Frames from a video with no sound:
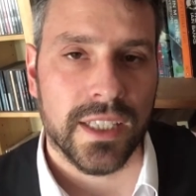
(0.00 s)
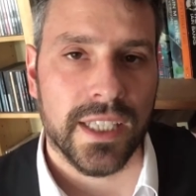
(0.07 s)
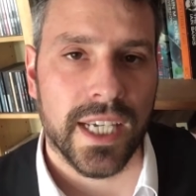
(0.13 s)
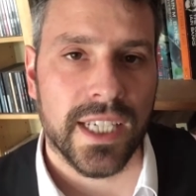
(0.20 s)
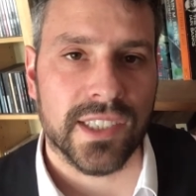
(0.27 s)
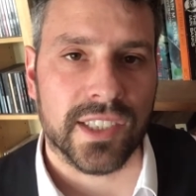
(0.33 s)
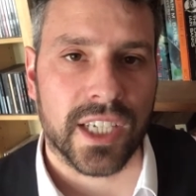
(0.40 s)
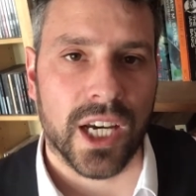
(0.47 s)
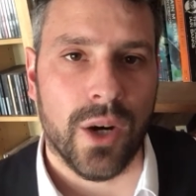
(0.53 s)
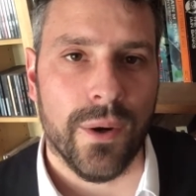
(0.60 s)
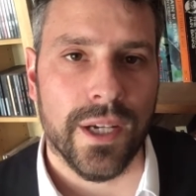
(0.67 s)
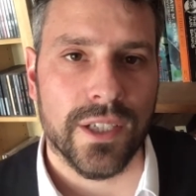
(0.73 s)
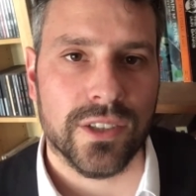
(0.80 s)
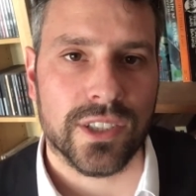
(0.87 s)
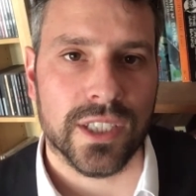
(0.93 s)
Years ago, I
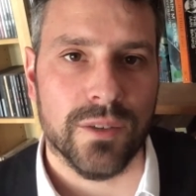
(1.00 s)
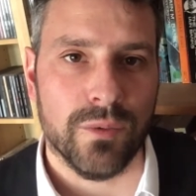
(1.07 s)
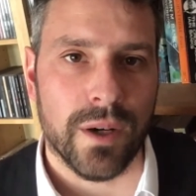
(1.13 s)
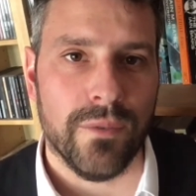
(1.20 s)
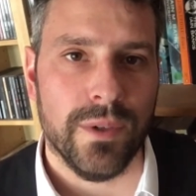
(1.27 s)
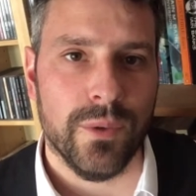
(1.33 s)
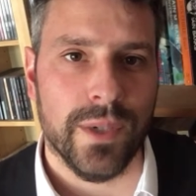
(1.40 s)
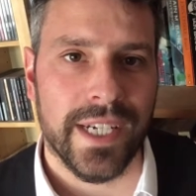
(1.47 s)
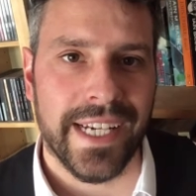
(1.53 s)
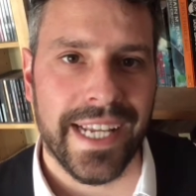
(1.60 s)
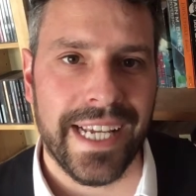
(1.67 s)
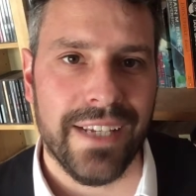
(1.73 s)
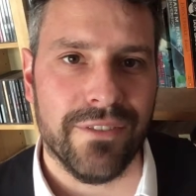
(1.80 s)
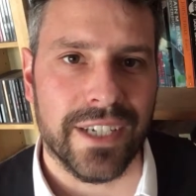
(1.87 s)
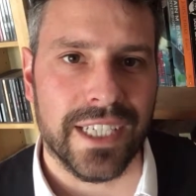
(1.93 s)
used to, when we were
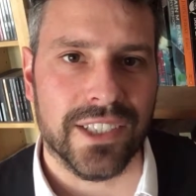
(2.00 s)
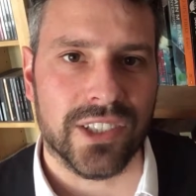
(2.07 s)
leaving